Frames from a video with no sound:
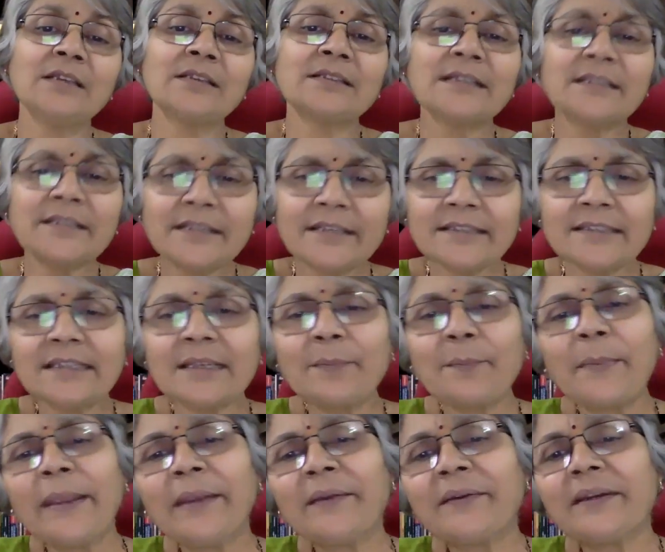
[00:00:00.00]
such as the
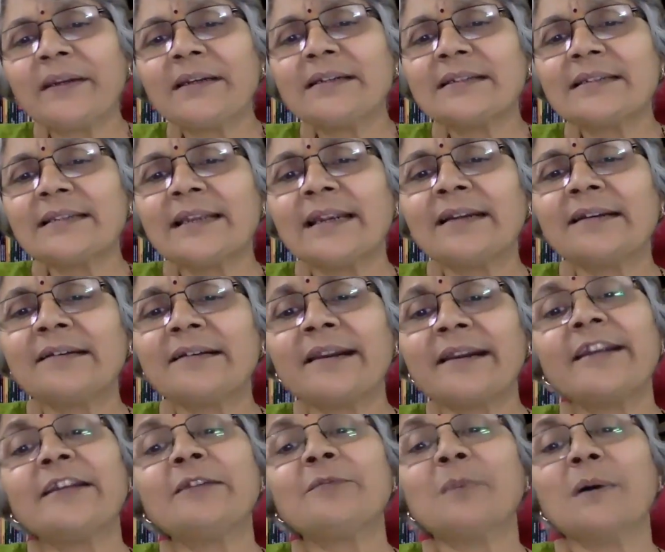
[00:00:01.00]
patents and
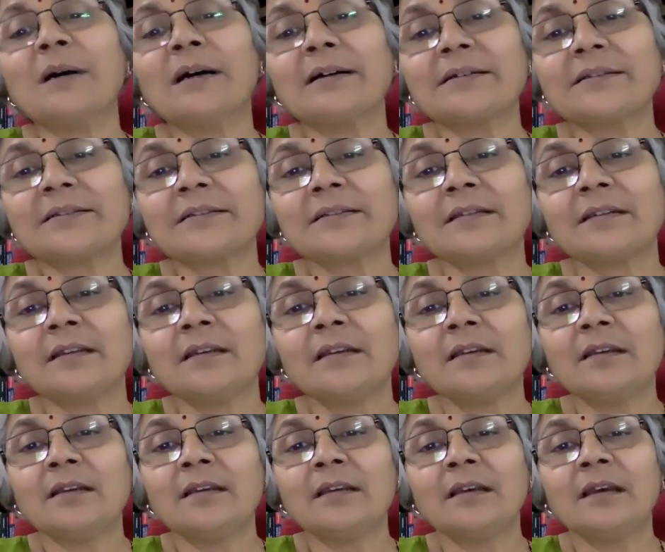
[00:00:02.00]
trademarks.
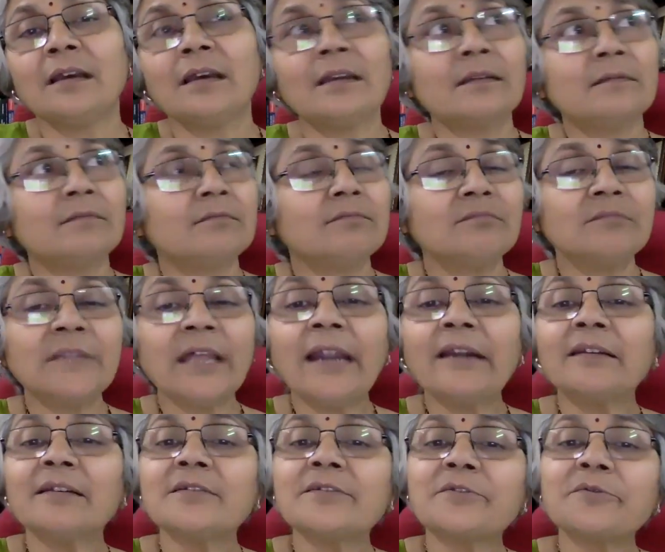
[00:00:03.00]

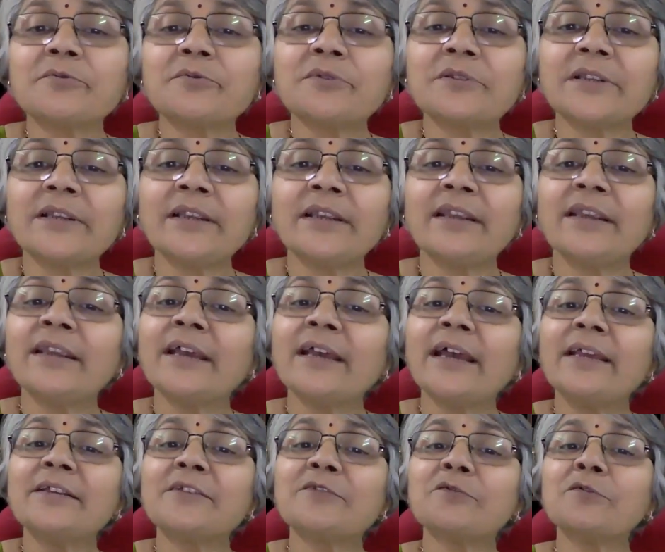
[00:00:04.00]
That is to say,
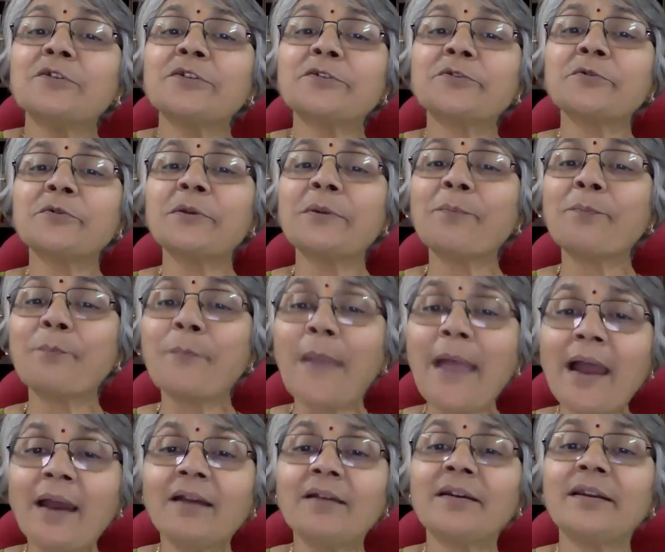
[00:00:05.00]
AI is also
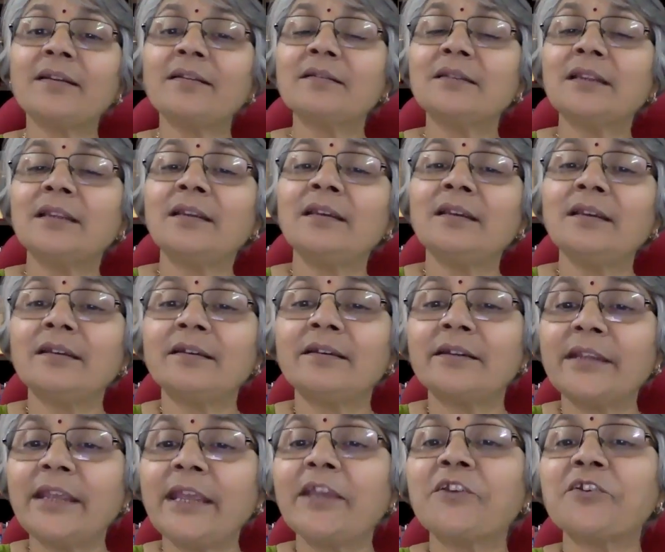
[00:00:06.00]
impacting the
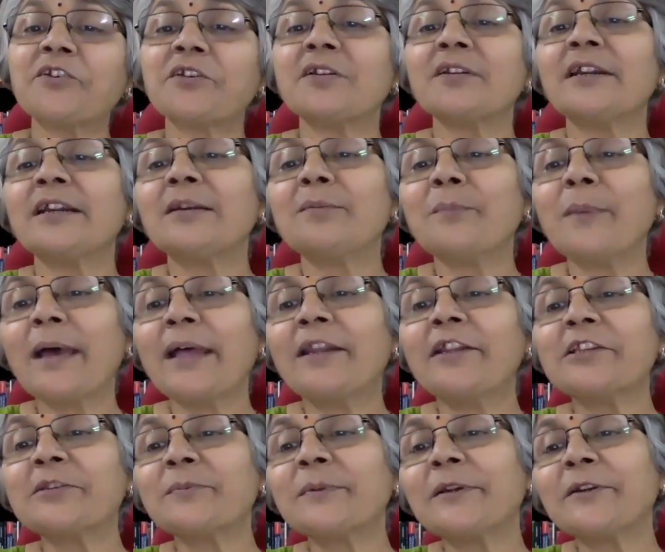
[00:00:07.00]
creation and
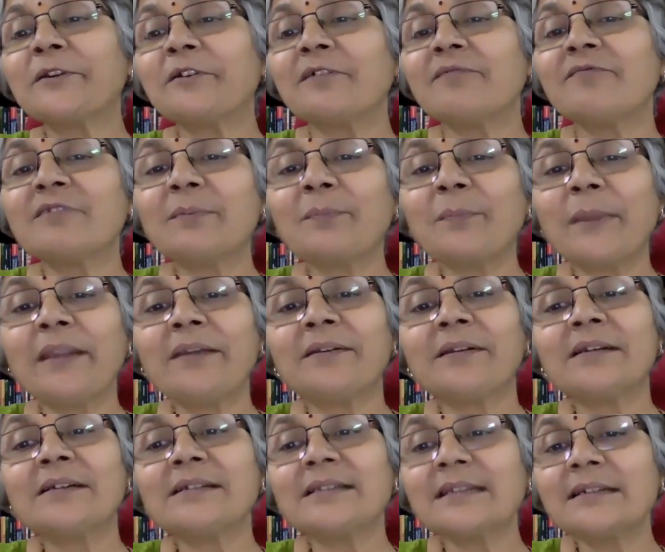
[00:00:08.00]
management of the
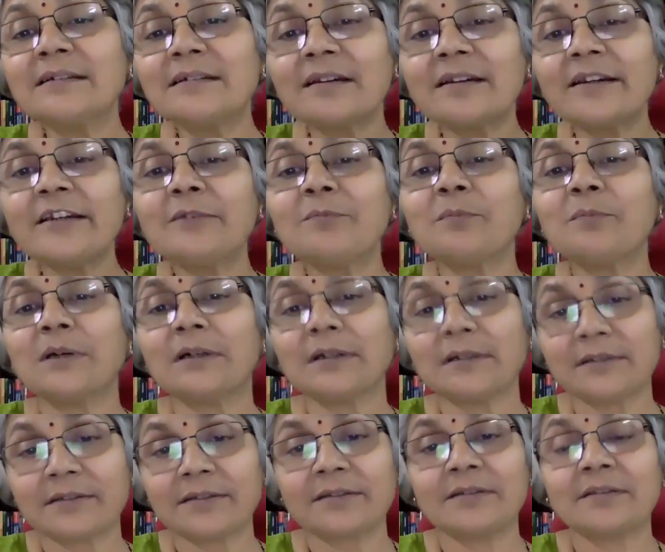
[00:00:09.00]
patents and
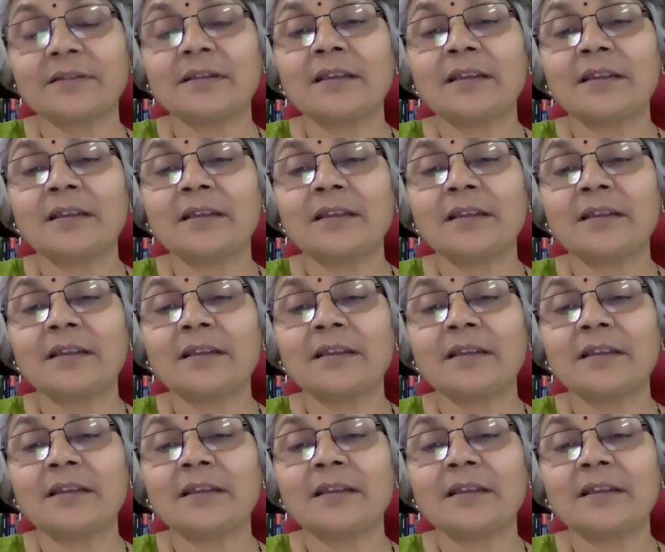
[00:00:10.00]
trademarks.